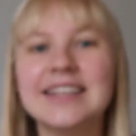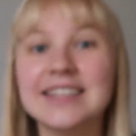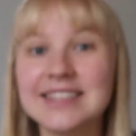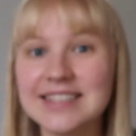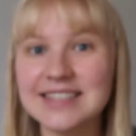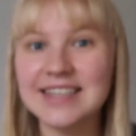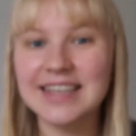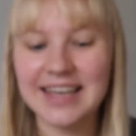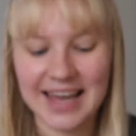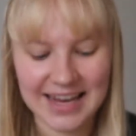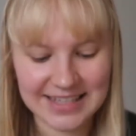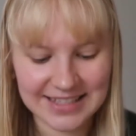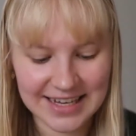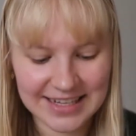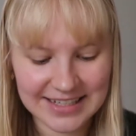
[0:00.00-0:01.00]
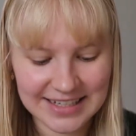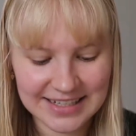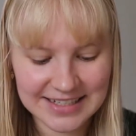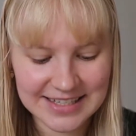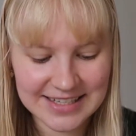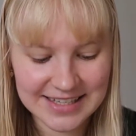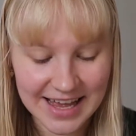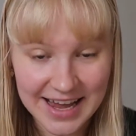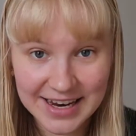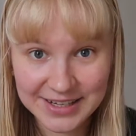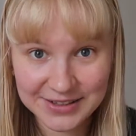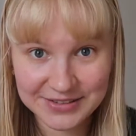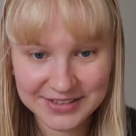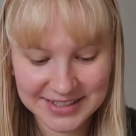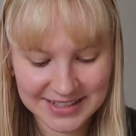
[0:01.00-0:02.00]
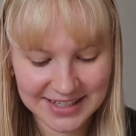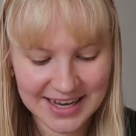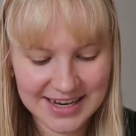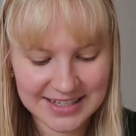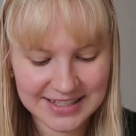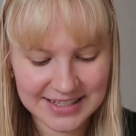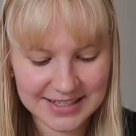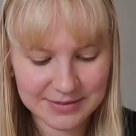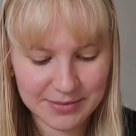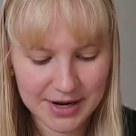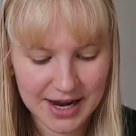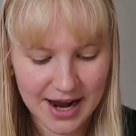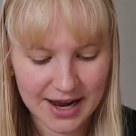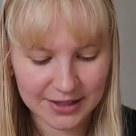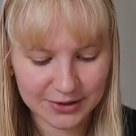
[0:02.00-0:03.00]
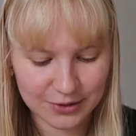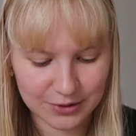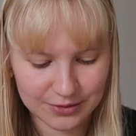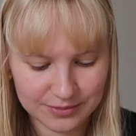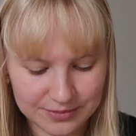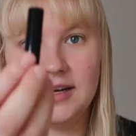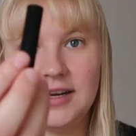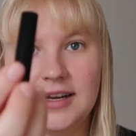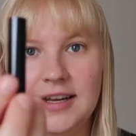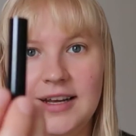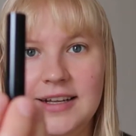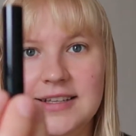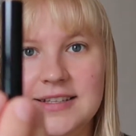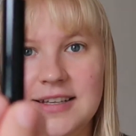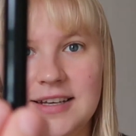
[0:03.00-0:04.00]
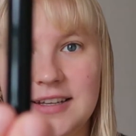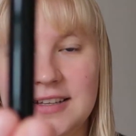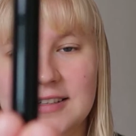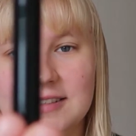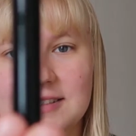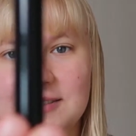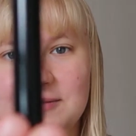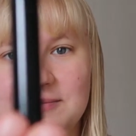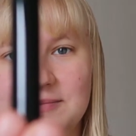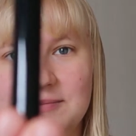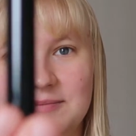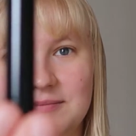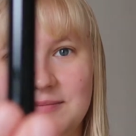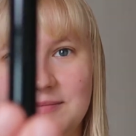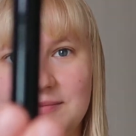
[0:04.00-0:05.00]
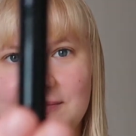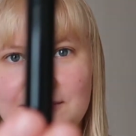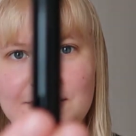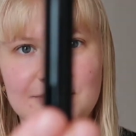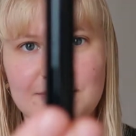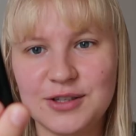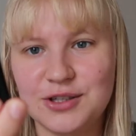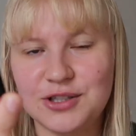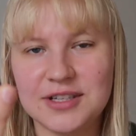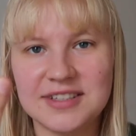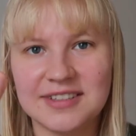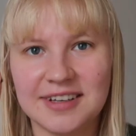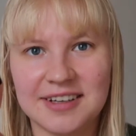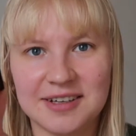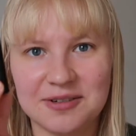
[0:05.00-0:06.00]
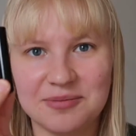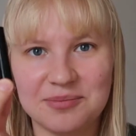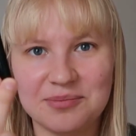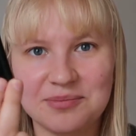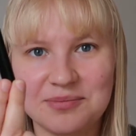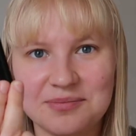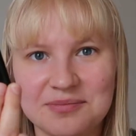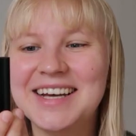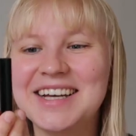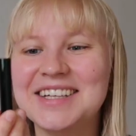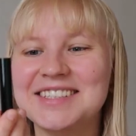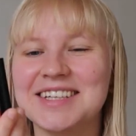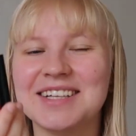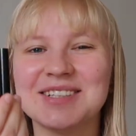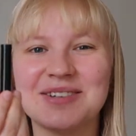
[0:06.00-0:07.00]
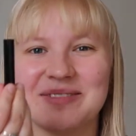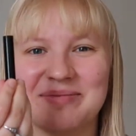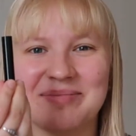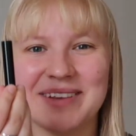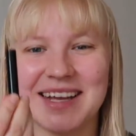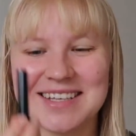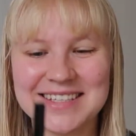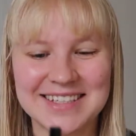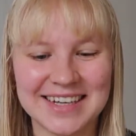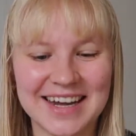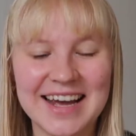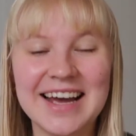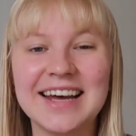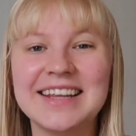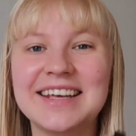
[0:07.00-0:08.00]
This is the case, and inside of this case is my Hanko. It's like this. It's just like a chunk of plastic.